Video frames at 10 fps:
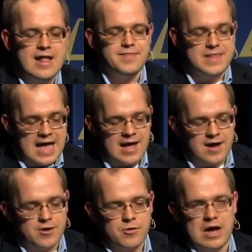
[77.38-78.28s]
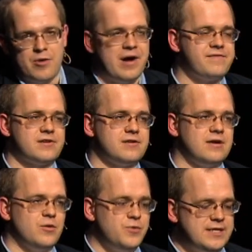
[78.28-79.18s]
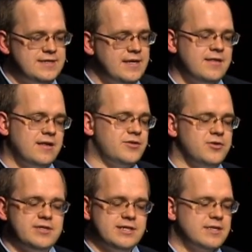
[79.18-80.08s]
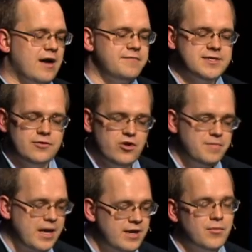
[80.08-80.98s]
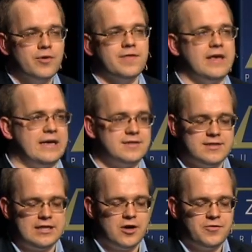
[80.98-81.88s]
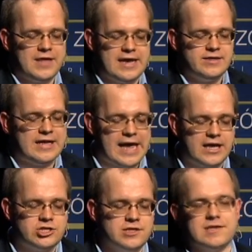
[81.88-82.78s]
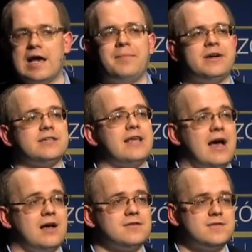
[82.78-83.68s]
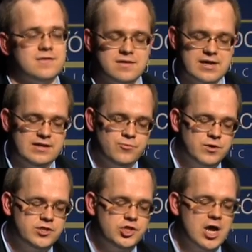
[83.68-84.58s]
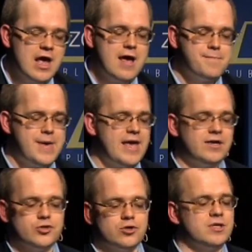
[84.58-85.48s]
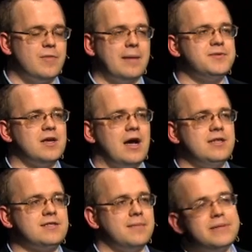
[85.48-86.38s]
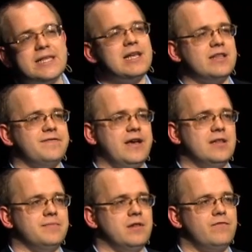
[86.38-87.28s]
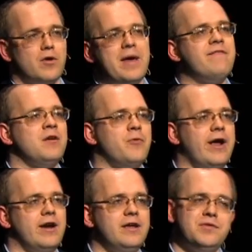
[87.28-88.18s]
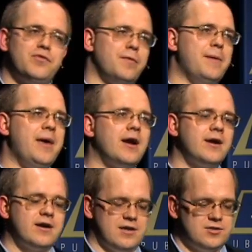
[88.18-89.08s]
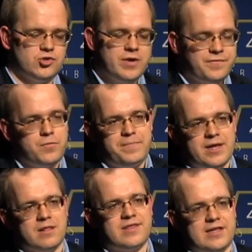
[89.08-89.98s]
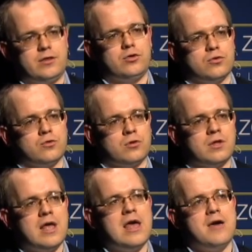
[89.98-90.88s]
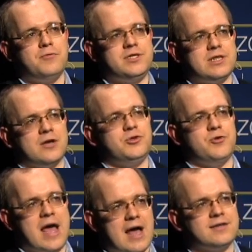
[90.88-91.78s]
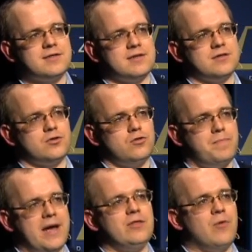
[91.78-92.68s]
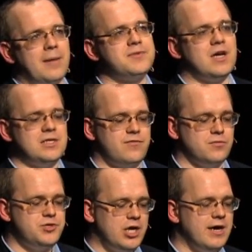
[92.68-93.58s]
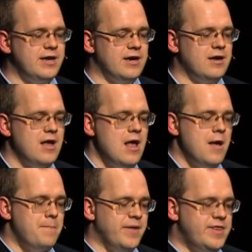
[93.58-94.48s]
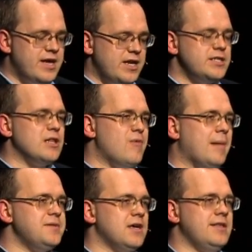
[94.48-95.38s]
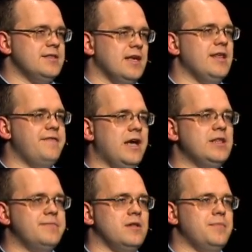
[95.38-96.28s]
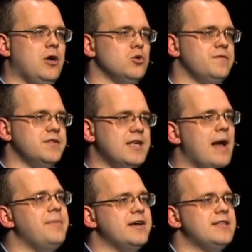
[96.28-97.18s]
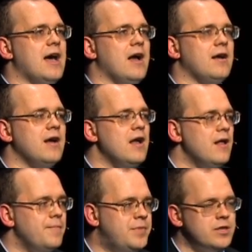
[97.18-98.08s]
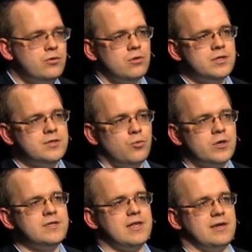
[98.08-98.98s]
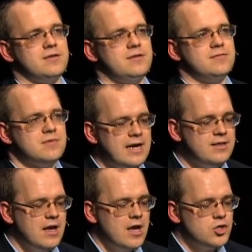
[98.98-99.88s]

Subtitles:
Now, however, we see the authoritarian governments are doing many more things. You know, they engage in cyber attacks, right, which make certain websites completely unavailable from everywhere, even from America. So if you build that tool which allows you access to banned websites from China, but the original website is unavailable because of a cyber attack, that tool is worthless, right?